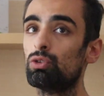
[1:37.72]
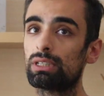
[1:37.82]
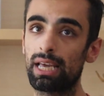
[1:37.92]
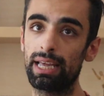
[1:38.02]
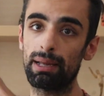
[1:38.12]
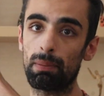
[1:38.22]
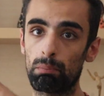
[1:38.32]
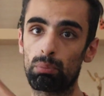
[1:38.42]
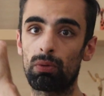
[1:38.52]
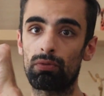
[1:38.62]
you say
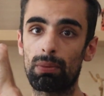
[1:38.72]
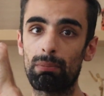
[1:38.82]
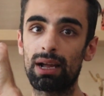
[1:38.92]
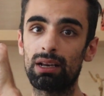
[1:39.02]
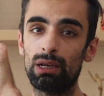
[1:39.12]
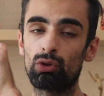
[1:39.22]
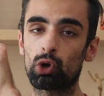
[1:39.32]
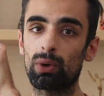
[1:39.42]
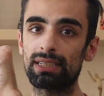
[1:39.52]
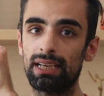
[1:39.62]
both manually request